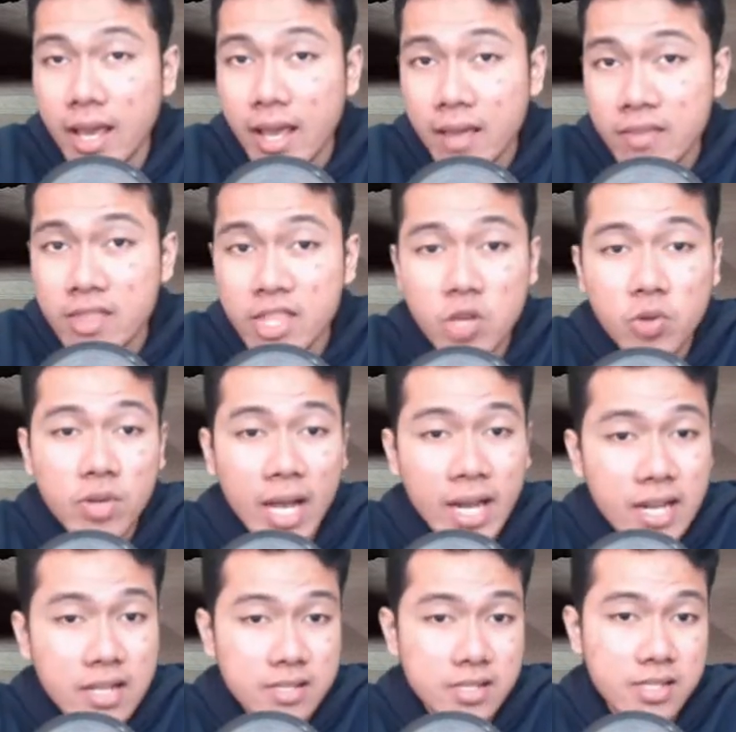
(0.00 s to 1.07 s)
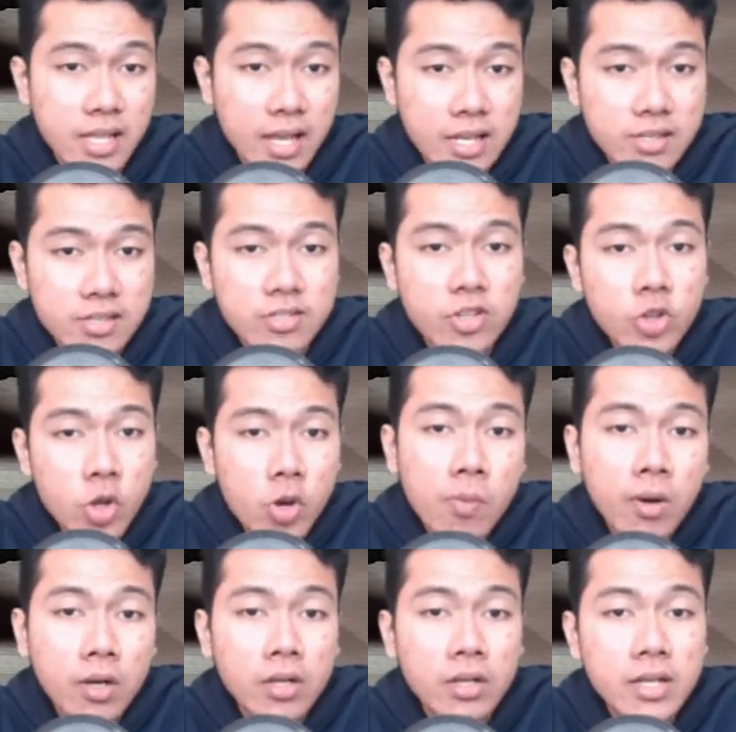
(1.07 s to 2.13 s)
In the United States, the new
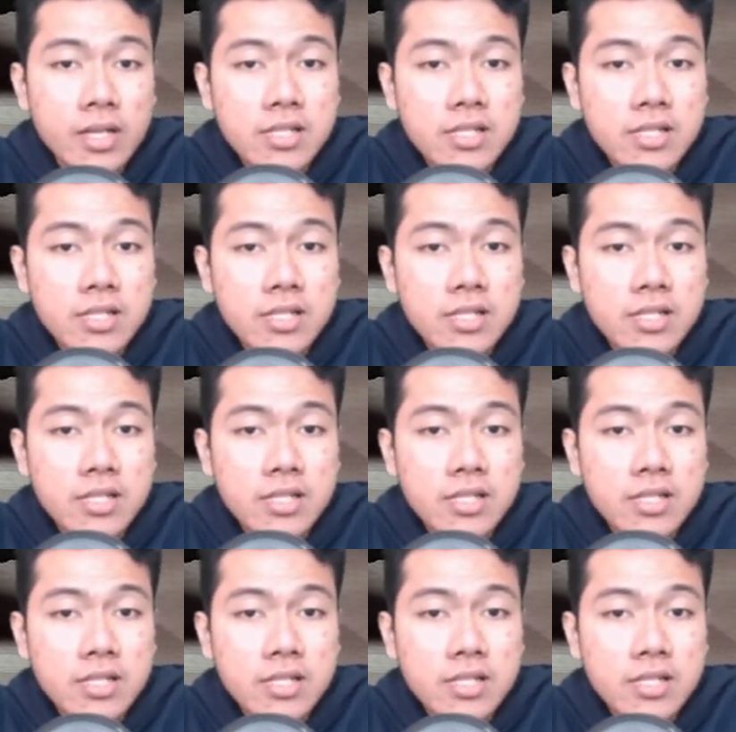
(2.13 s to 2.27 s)
model